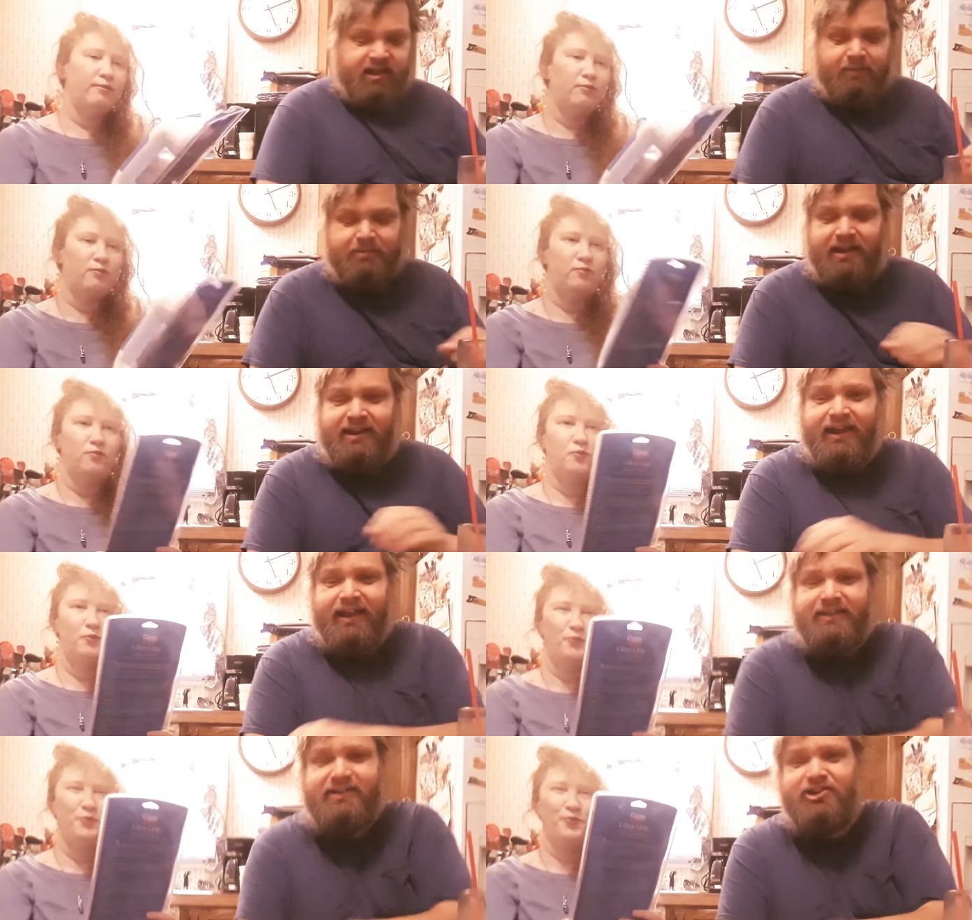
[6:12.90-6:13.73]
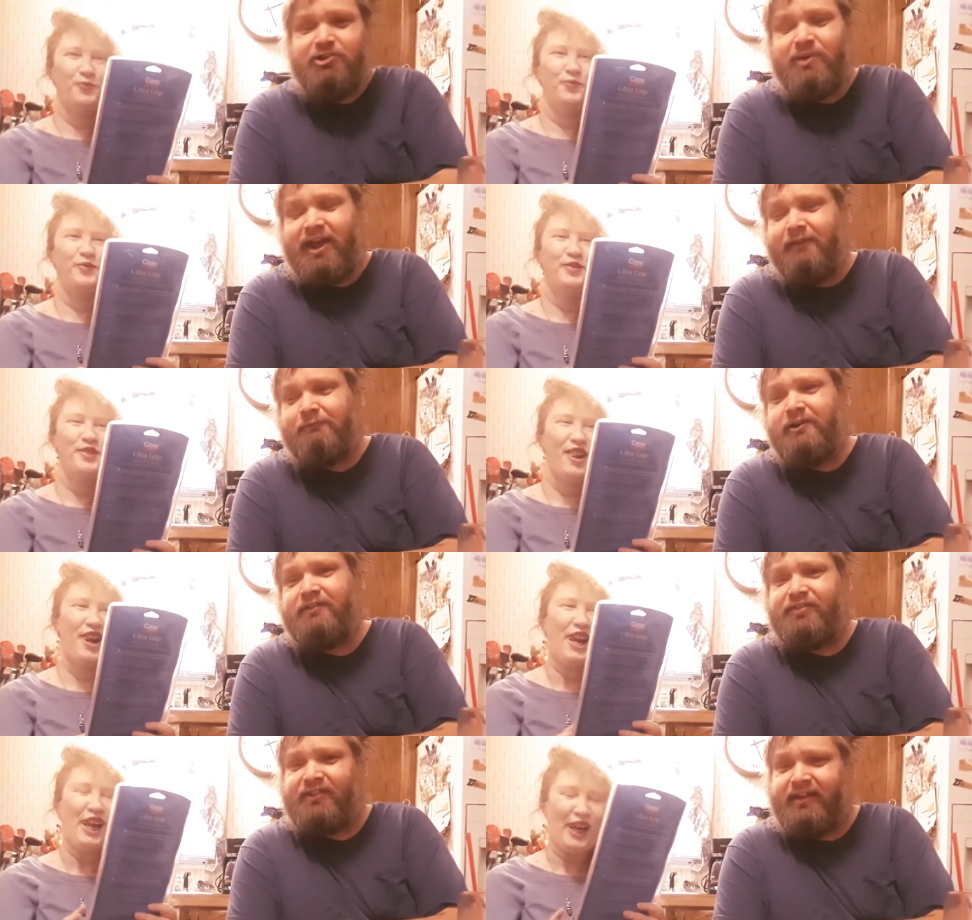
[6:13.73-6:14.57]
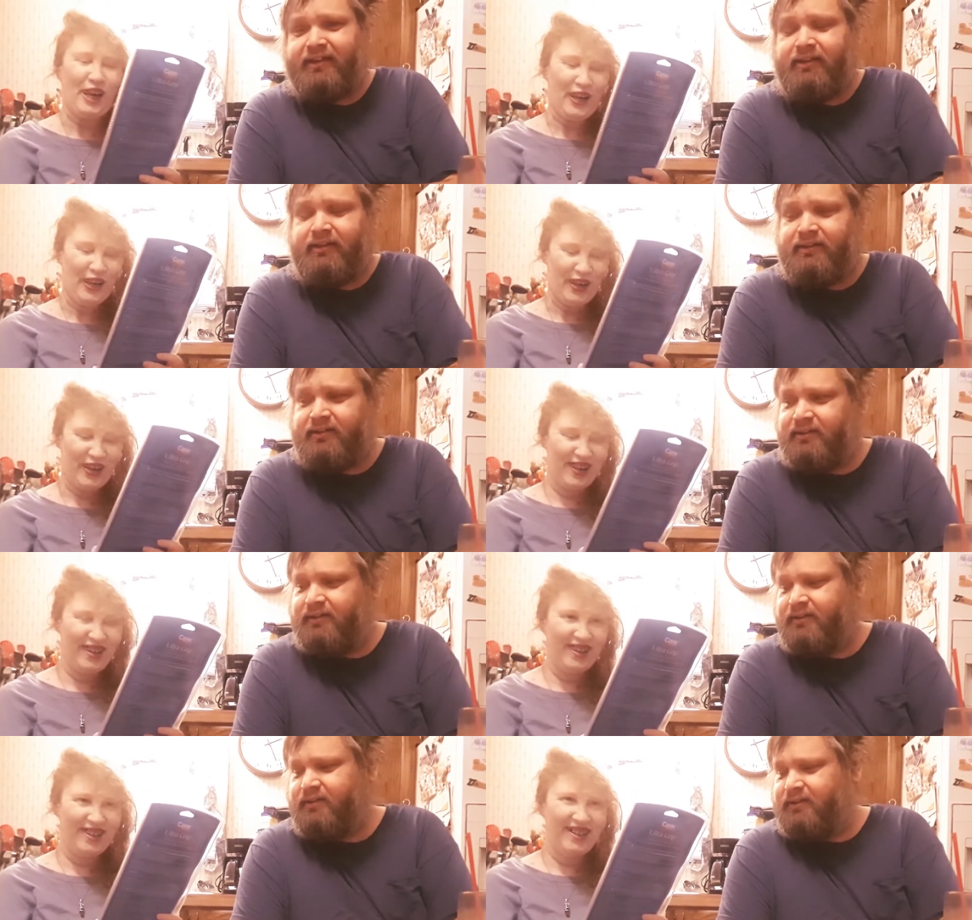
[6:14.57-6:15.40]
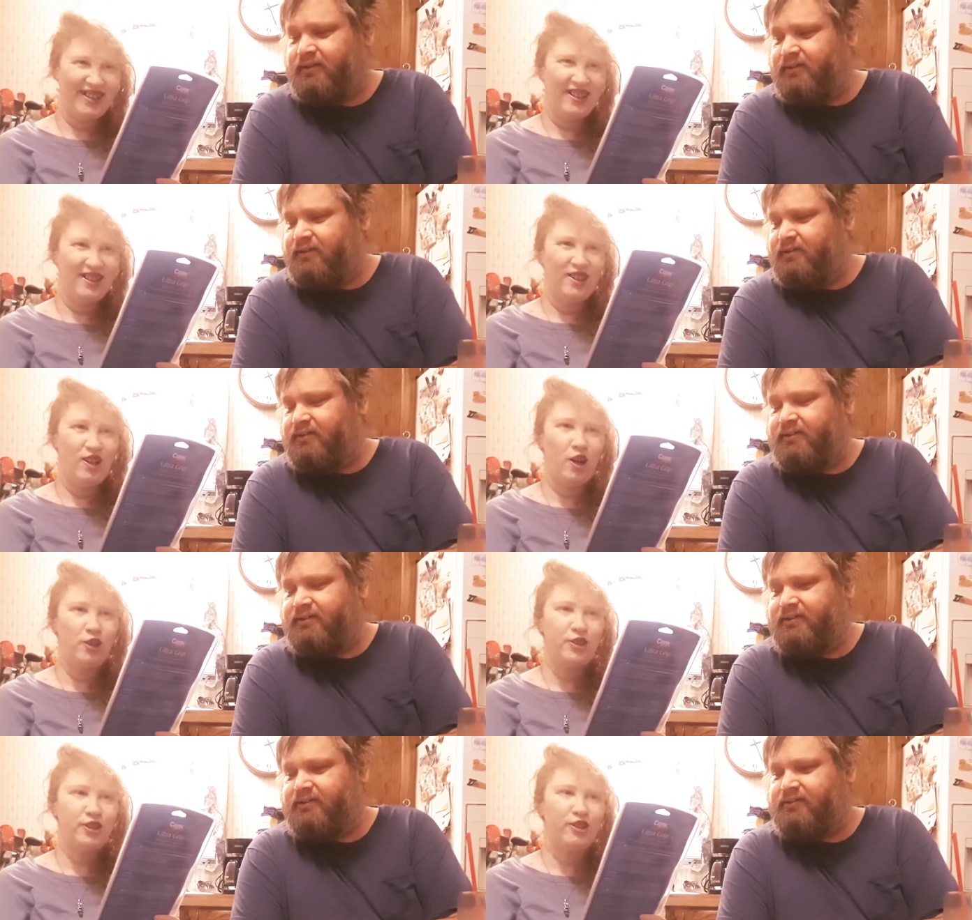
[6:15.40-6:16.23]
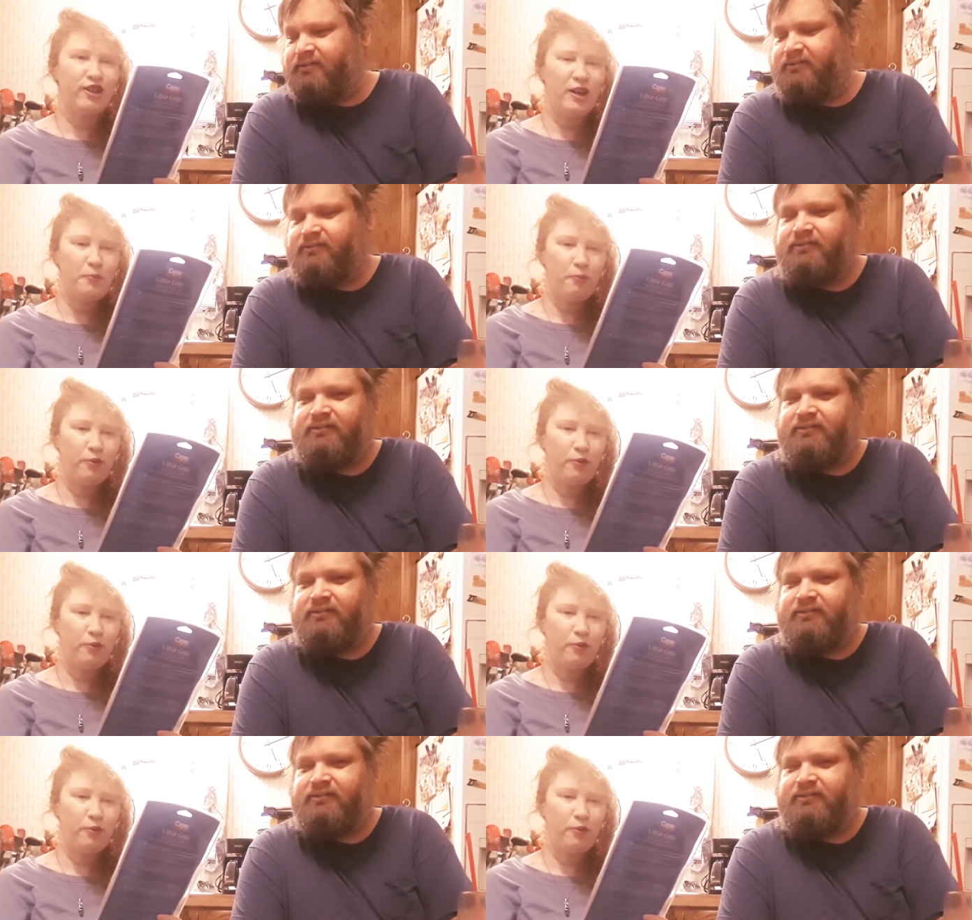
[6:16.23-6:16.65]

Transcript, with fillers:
Speaker 1: I'm not handing you everything.
Speaker 2: Ultra grip,